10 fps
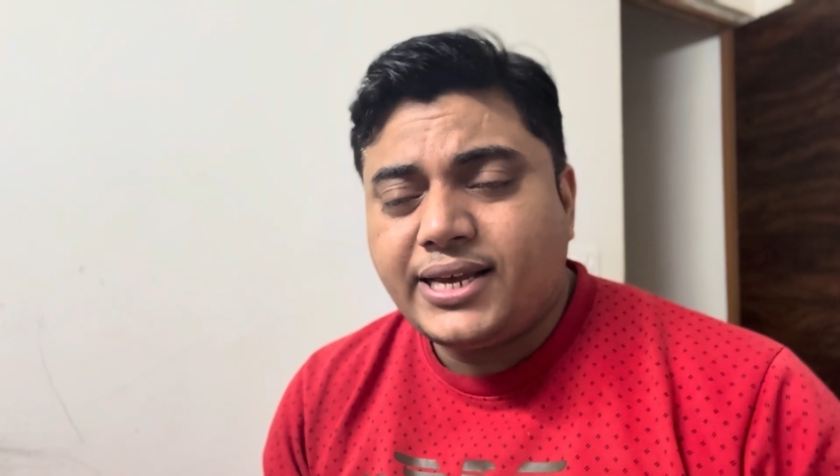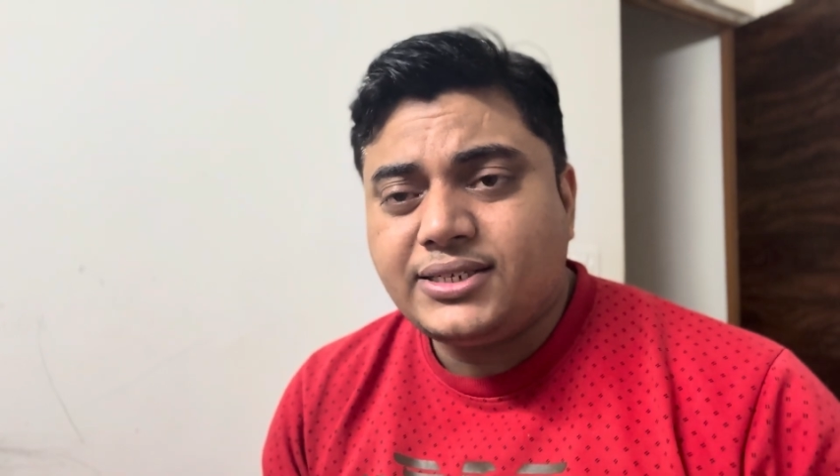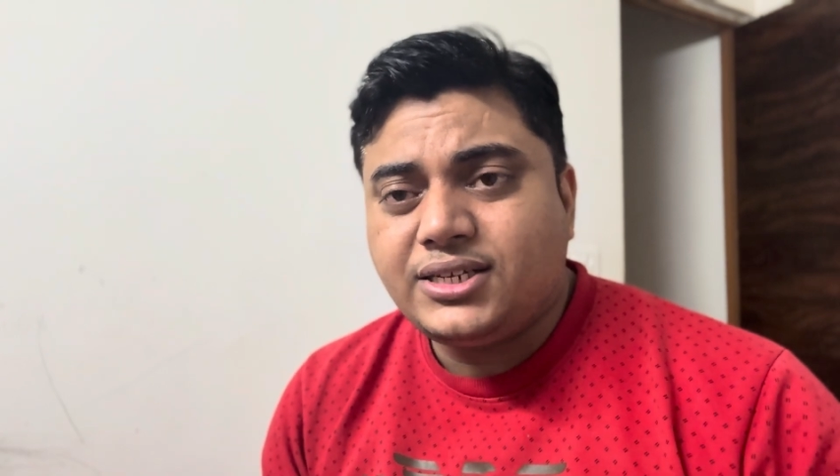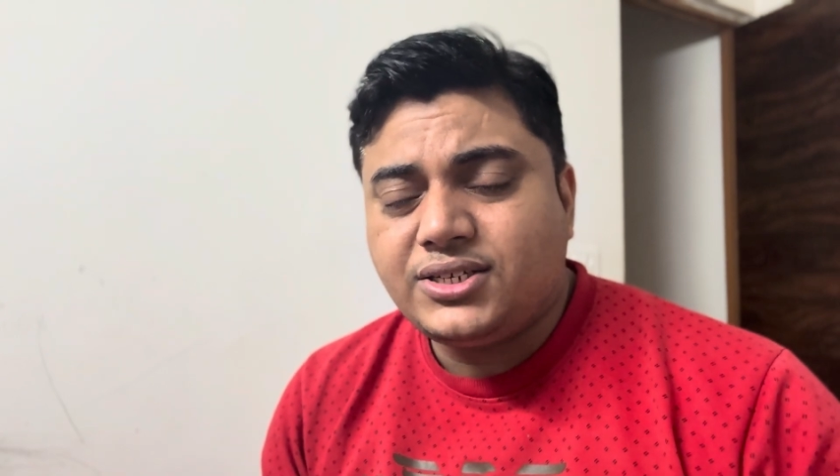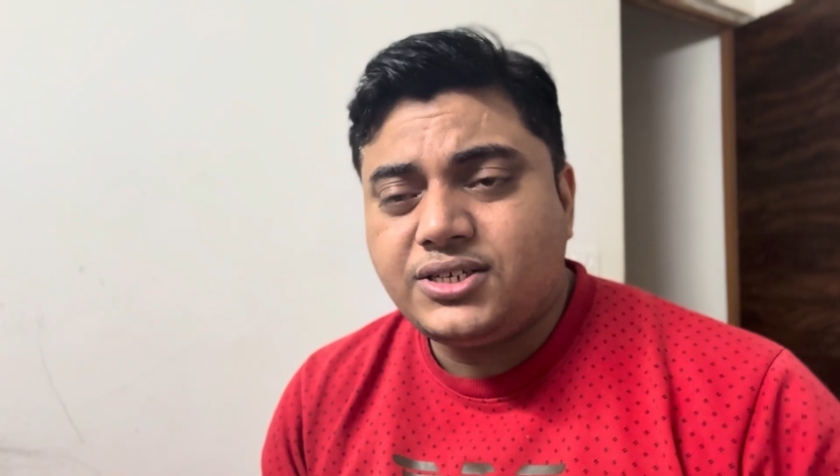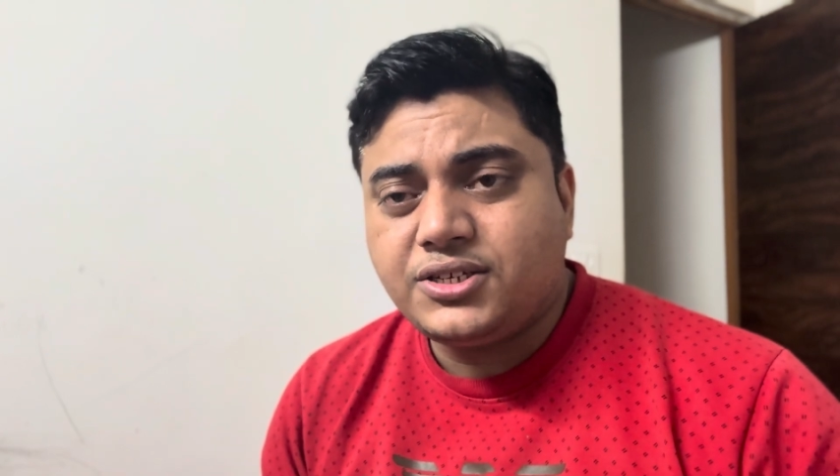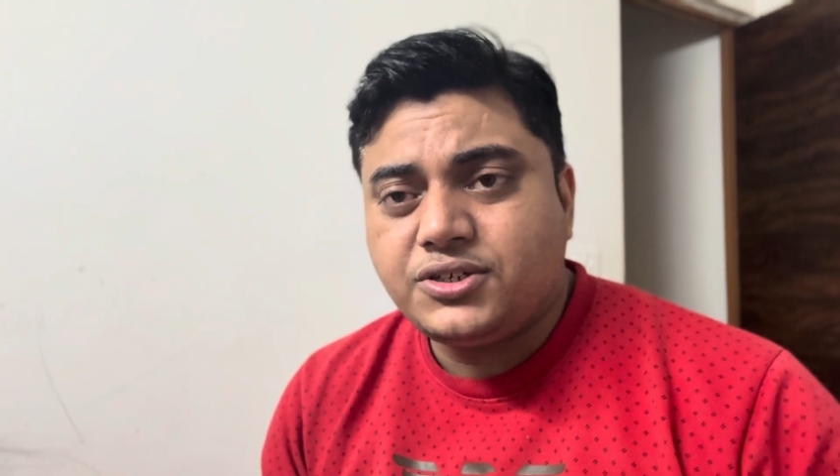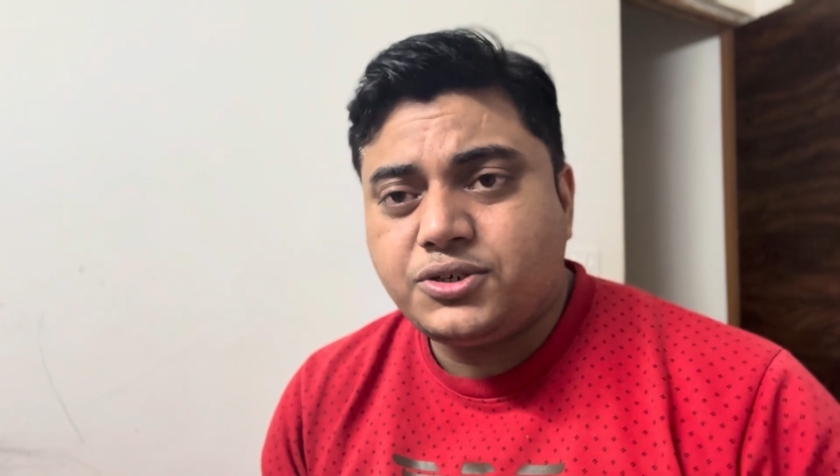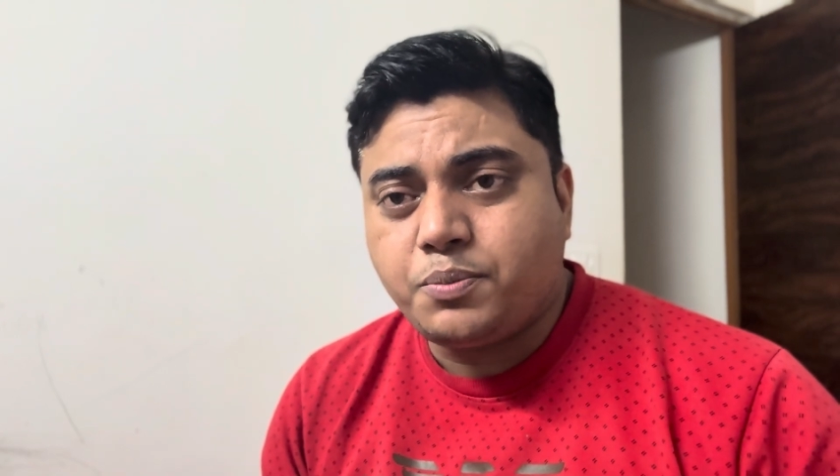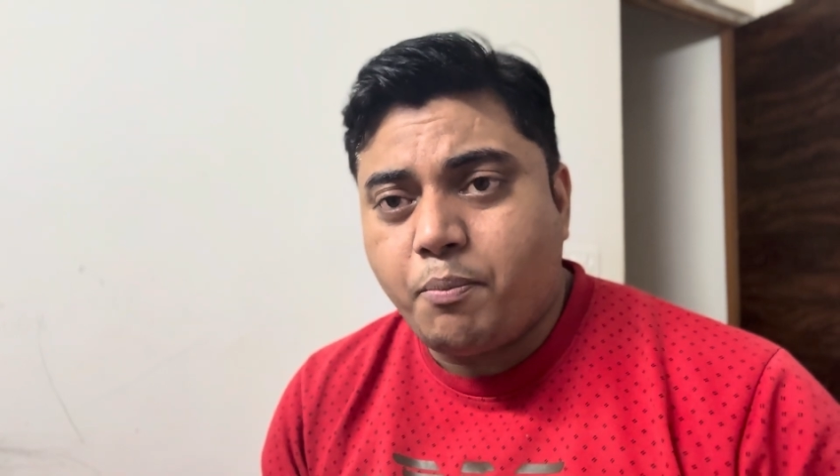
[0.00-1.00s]
his
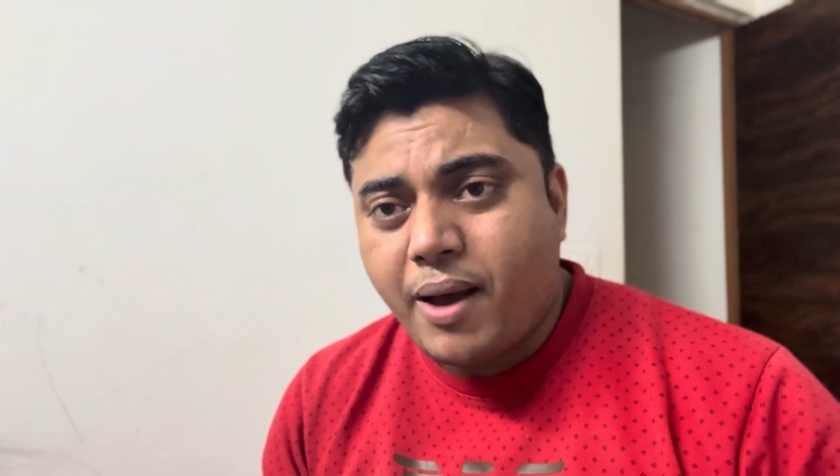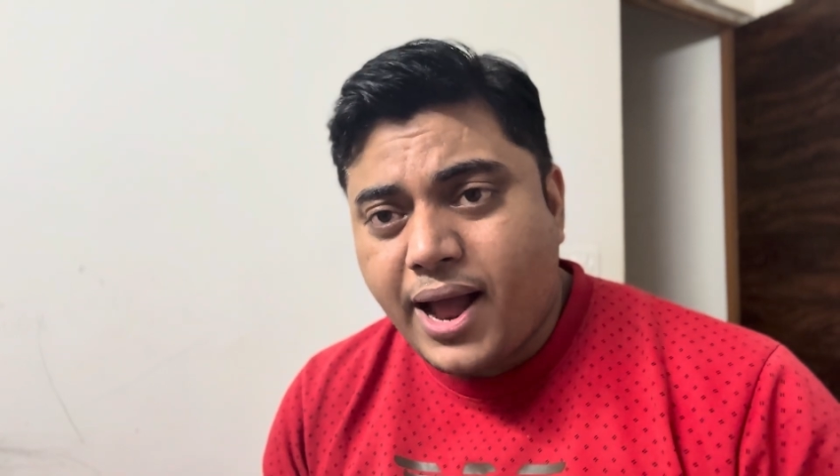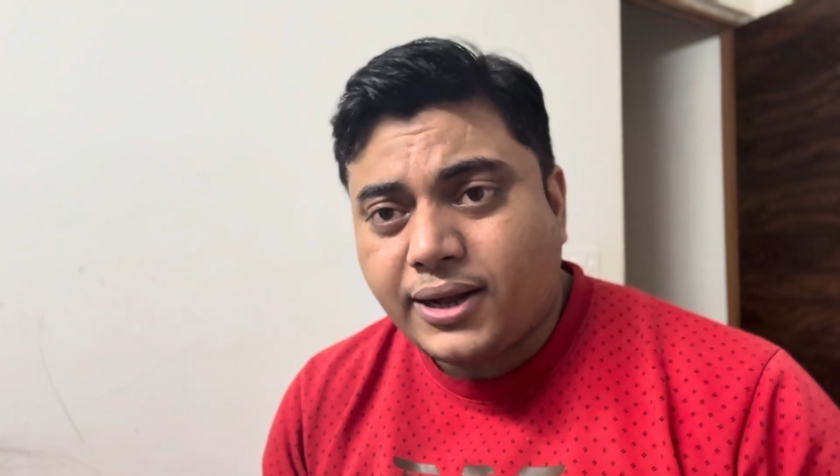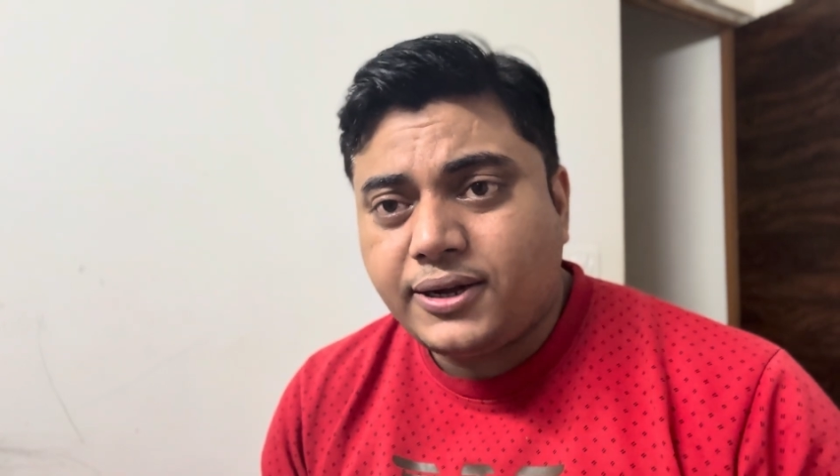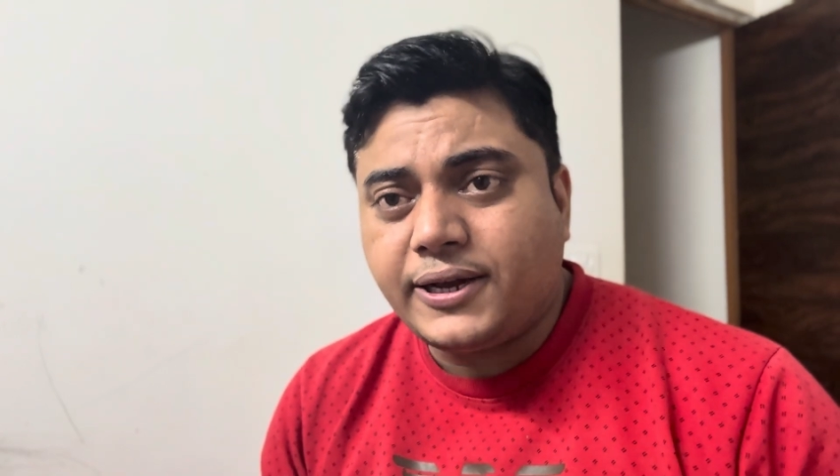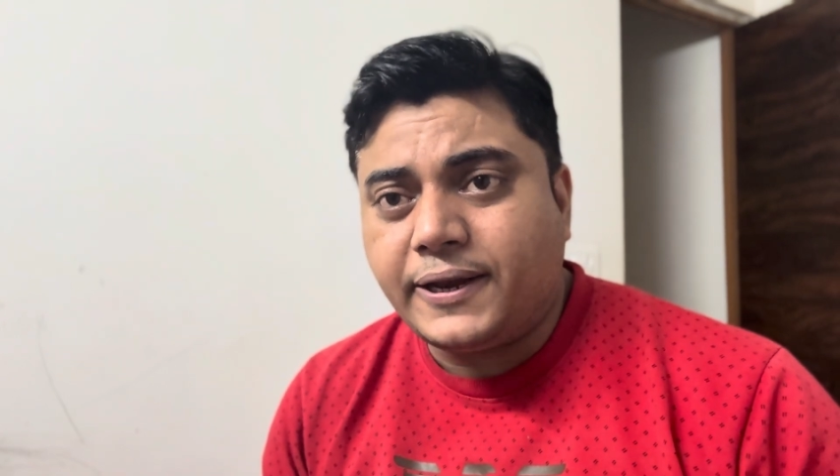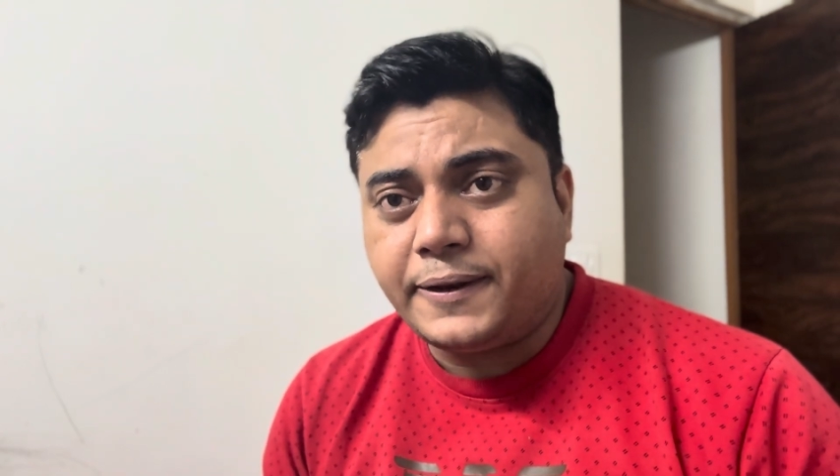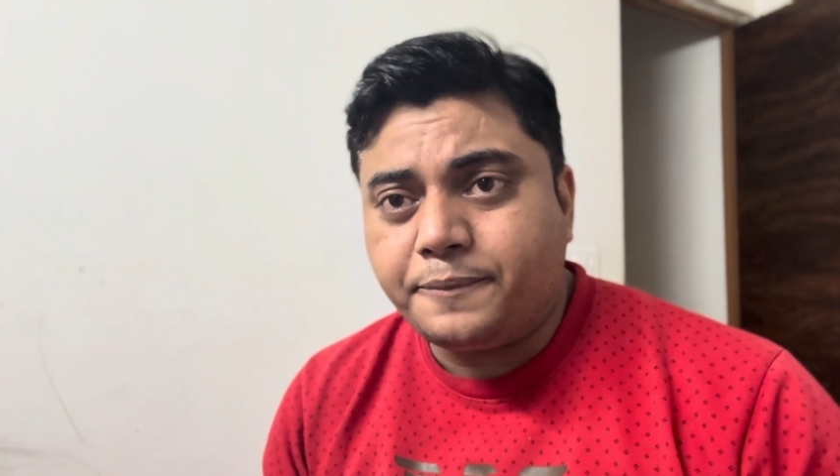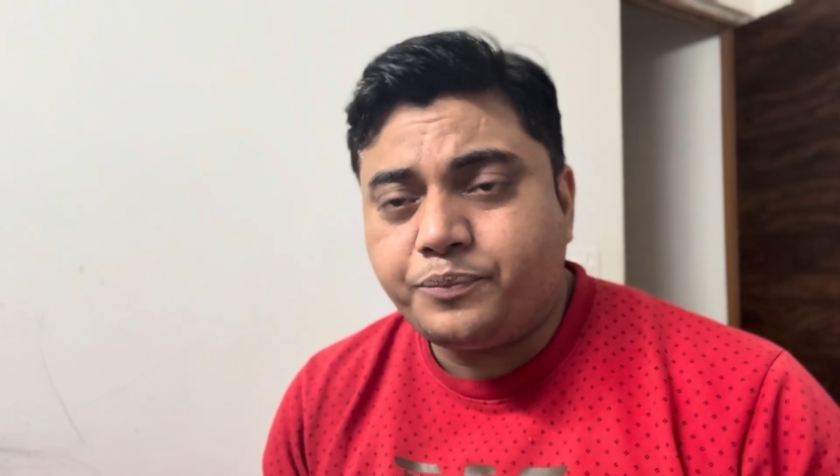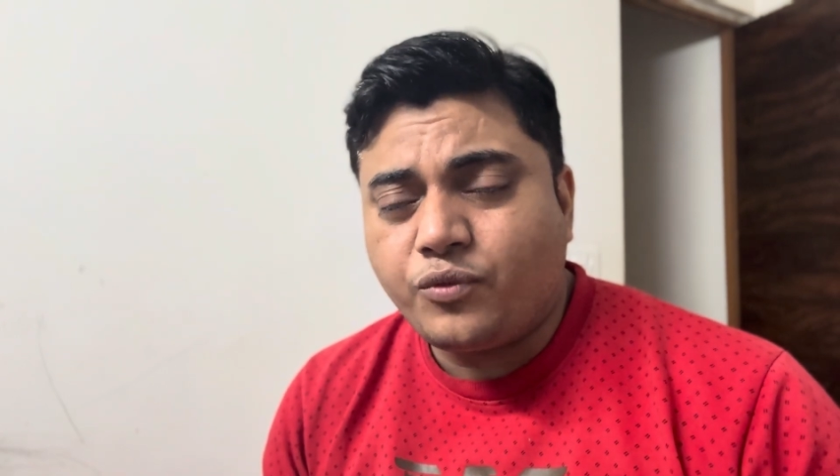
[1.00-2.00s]
decisions back again?